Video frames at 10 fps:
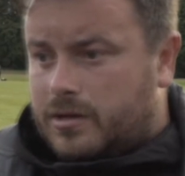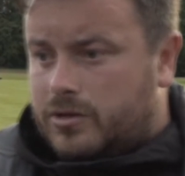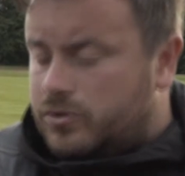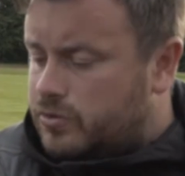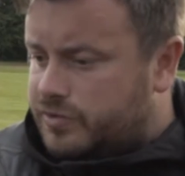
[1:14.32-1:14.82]

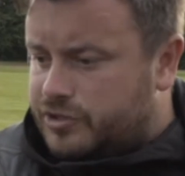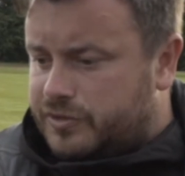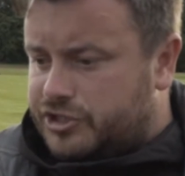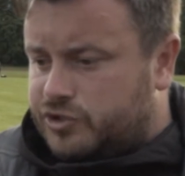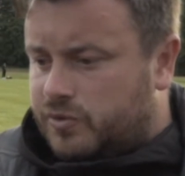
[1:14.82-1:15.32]
No,
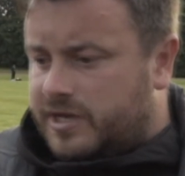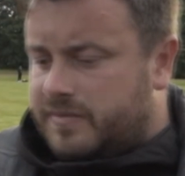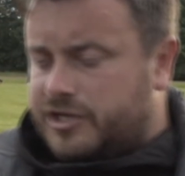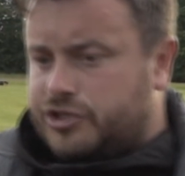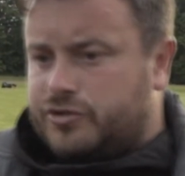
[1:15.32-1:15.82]
we just want to
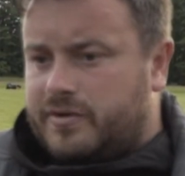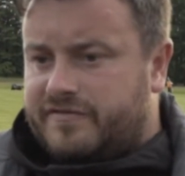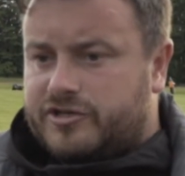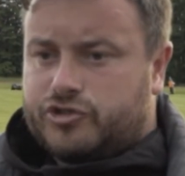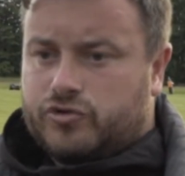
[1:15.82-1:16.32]
make sure we
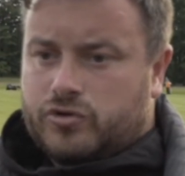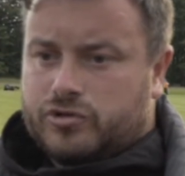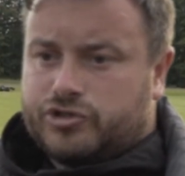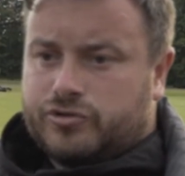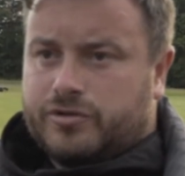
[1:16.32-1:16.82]
have a
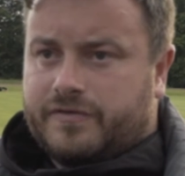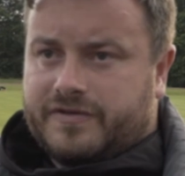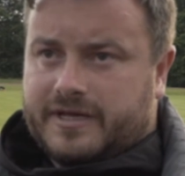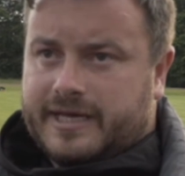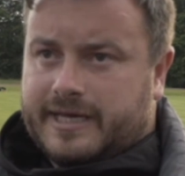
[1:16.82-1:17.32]
strong enough
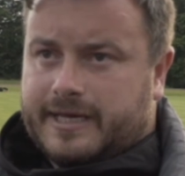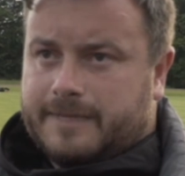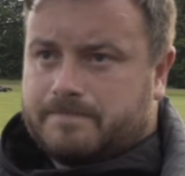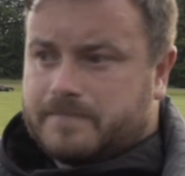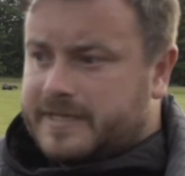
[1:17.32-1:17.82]

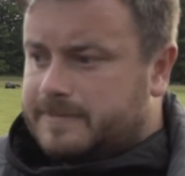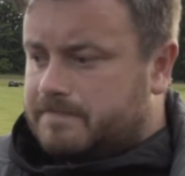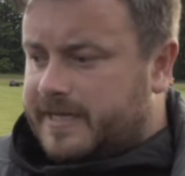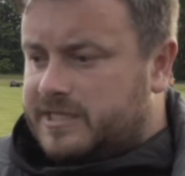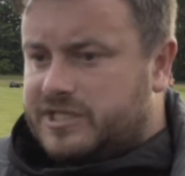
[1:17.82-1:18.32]

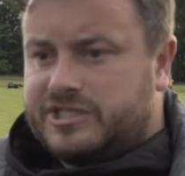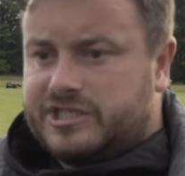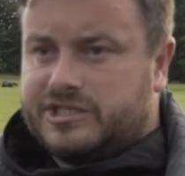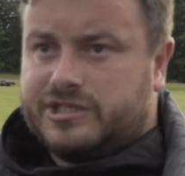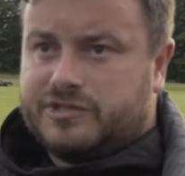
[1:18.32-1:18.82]
end of the
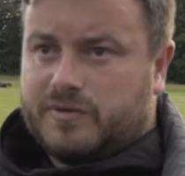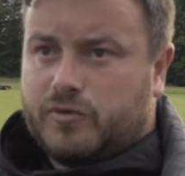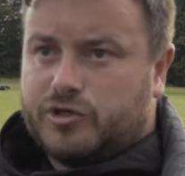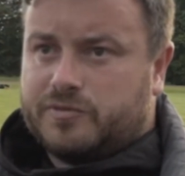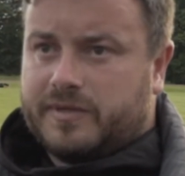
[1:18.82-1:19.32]
season as we
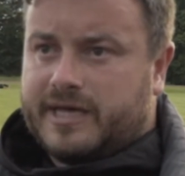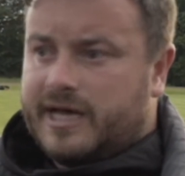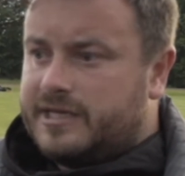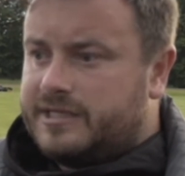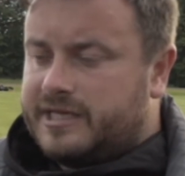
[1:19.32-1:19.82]
possibly
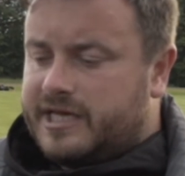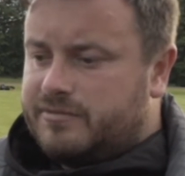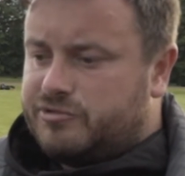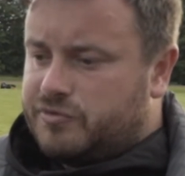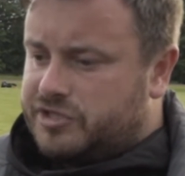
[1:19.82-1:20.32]
can in the
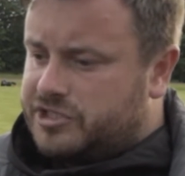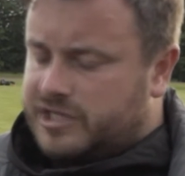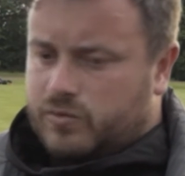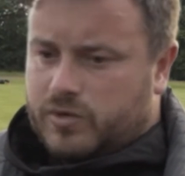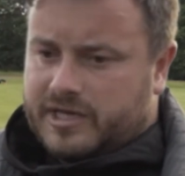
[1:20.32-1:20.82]
games. We just
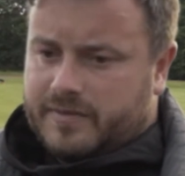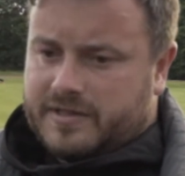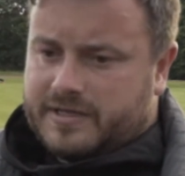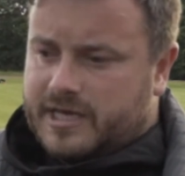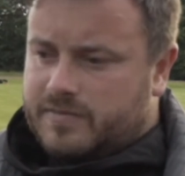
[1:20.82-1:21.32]
take one game
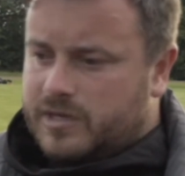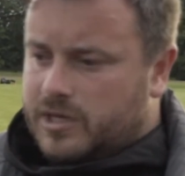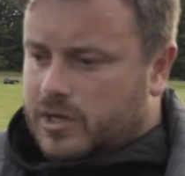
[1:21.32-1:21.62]
at a time.